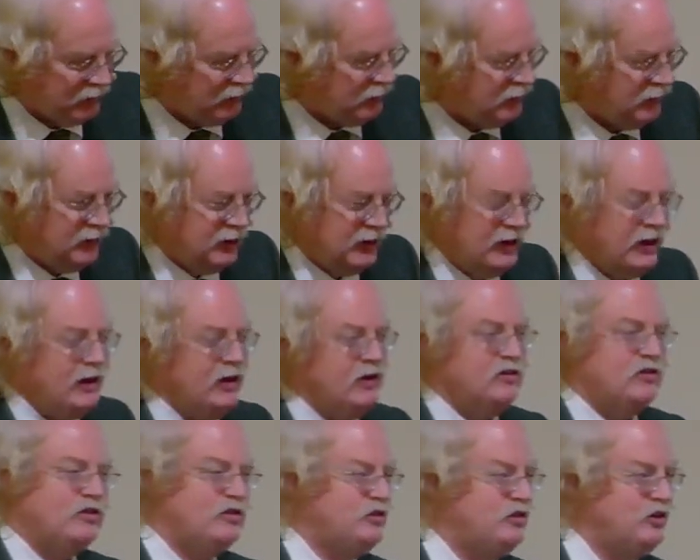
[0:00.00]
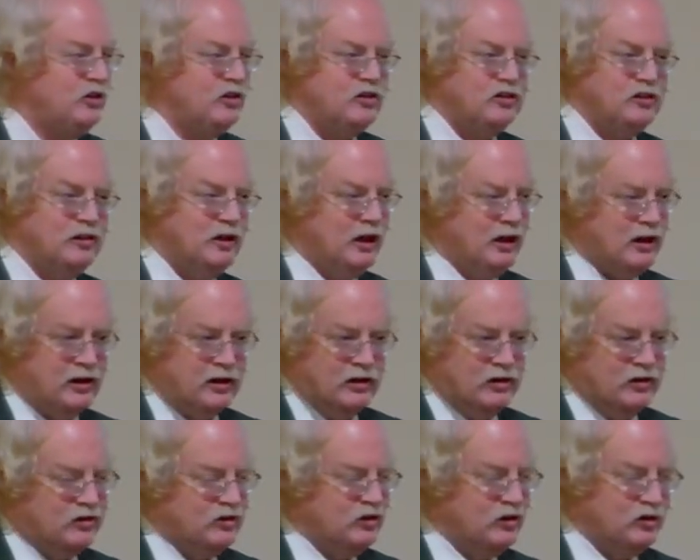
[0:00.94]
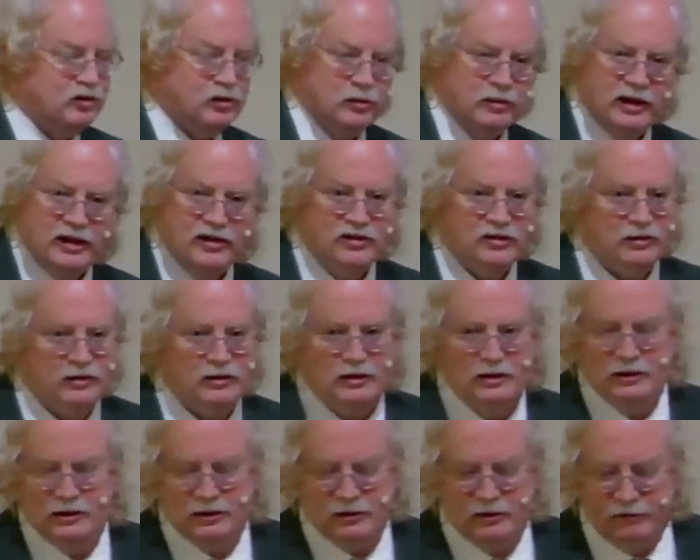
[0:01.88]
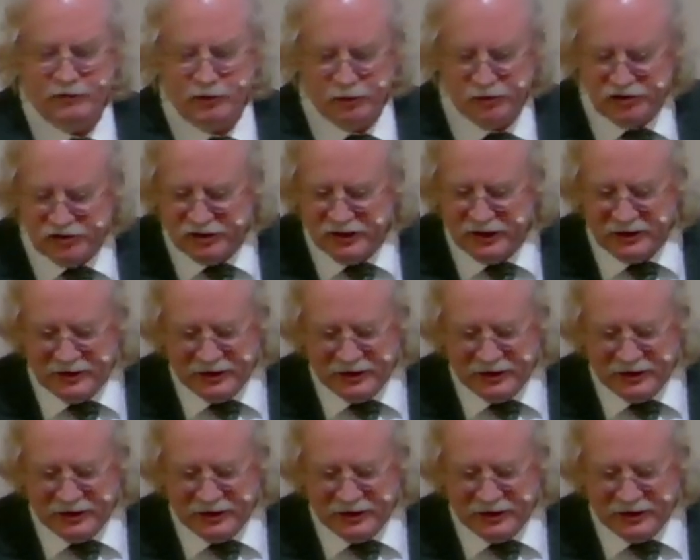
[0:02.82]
it's just not a good situation. Uh, if you've seen